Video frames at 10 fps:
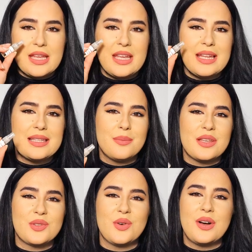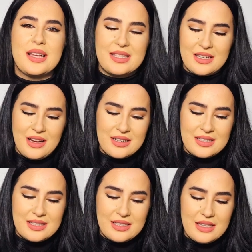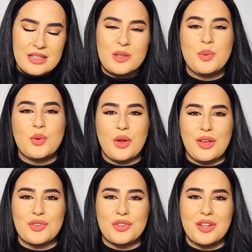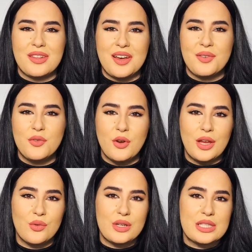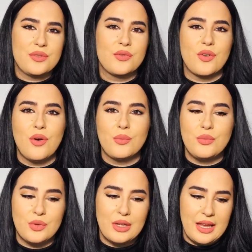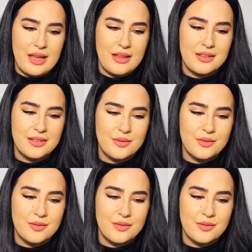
it's Maison Asrar's inspiration of a fragrance from Mugler